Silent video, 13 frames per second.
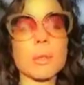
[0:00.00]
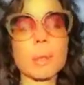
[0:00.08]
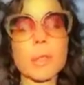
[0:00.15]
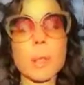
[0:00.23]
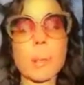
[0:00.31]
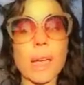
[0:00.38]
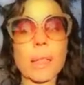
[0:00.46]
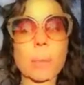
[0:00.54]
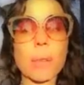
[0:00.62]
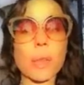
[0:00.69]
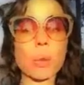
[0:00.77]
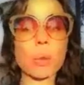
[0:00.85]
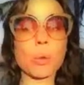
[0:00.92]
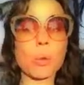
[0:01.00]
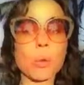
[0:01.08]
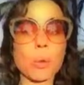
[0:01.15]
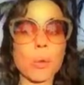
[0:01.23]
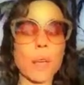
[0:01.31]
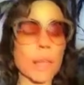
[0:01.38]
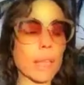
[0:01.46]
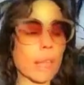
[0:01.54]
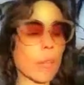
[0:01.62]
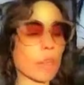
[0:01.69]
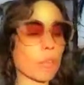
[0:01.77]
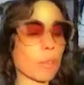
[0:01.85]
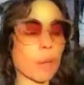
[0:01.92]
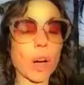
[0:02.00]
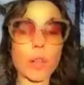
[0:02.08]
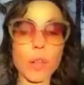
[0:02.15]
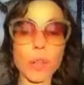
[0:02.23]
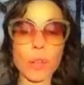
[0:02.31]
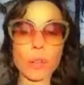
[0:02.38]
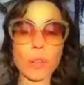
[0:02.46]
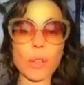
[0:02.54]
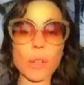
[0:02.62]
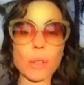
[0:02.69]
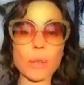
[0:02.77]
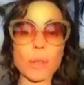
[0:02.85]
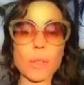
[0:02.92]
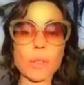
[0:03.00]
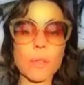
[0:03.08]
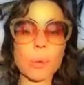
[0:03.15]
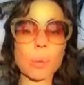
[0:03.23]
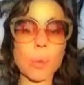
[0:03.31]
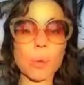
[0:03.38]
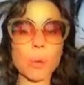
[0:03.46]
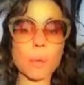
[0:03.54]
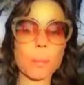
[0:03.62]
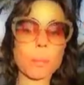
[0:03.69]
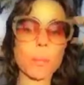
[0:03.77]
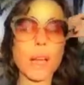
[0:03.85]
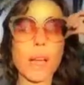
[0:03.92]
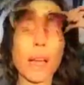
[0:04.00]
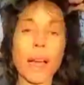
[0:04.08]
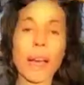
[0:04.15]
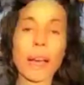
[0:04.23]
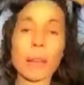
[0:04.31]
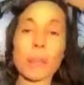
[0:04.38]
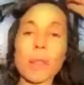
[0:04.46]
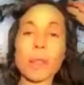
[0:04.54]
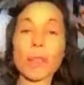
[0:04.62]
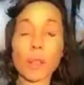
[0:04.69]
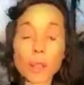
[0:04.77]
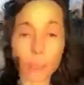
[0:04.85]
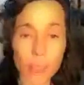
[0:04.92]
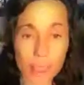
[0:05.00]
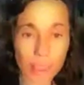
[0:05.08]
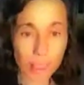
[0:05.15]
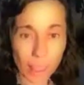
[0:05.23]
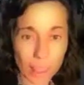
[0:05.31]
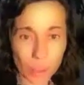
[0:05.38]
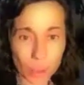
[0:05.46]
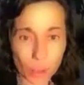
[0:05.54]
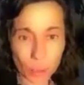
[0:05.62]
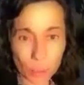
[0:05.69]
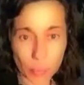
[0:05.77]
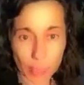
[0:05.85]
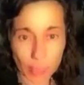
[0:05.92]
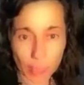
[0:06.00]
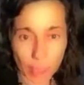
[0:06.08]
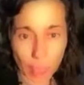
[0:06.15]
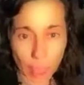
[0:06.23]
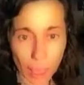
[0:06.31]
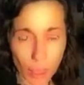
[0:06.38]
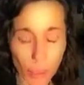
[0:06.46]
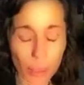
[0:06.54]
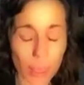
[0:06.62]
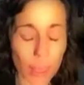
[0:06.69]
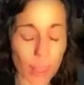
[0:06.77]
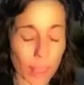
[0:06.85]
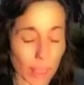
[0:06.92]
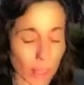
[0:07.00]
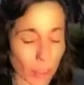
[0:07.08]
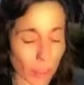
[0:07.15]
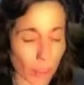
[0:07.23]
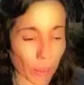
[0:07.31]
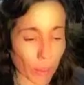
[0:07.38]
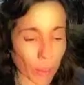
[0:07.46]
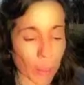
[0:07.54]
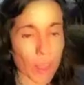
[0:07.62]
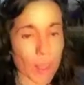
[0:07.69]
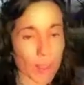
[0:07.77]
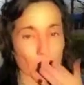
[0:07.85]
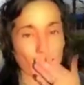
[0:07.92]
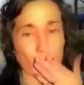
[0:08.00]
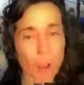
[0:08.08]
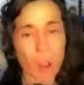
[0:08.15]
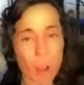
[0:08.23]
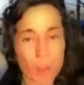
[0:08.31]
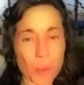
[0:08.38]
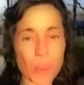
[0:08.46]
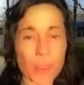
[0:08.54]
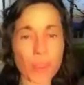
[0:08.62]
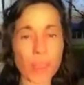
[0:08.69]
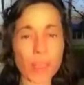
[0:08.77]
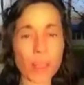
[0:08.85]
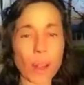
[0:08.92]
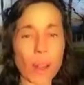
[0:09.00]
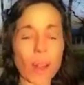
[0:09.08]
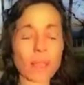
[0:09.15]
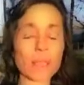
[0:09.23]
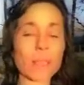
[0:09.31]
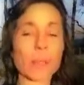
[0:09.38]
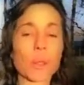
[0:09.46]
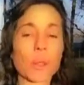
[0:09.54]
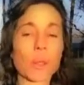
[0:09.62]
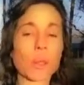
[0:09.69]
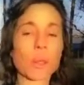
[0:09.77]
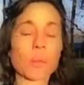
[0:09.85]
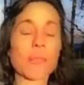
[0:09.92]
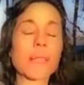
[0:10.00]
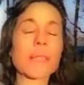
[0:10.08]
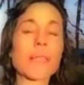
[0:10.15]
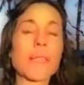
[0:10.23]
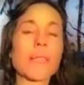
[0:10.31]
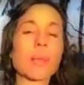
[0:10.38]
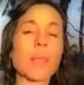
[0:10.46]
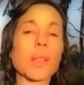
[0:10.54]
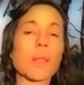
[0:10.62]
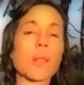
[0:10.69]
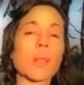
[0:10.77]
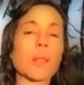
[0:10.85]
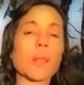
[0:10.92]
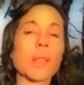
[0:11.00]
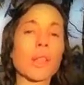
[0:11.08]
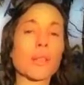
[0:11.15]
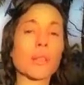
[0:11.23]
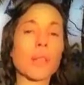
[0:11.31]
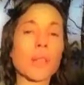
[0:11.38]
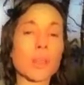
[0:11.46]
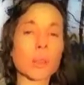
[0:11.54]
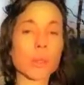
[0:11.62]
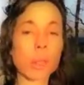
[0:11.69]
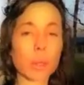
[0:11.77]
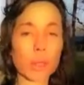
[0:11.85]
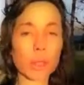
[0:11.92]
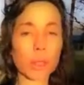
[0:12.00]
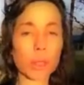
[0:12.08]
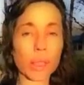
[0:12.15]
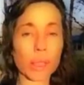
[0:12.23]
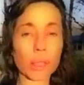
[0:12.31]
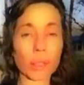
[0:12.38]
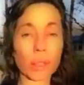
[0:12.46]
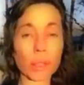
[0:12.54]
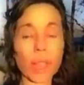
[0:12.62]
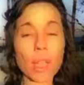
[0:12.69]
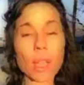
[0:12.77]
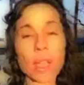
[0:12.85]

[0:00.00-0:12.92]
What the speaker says: dreams about Peru, and I have an uncle who is from Peru, and I would be delighted to be there now, and I'm with you at heart, so please let me know if we can do something together.